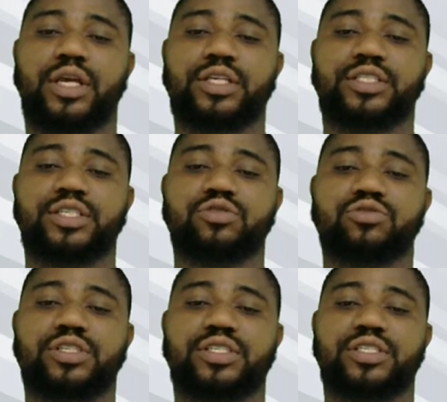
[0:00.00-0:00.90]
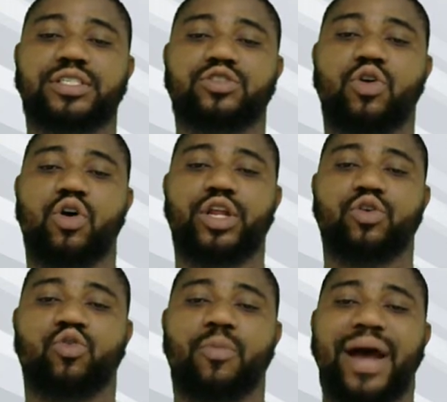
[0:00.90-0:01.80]
A single this thing is called a
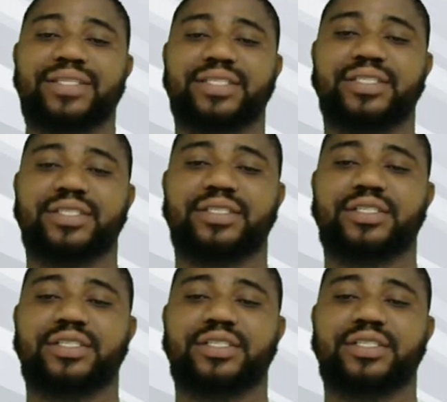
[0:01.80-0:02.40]
chromatid.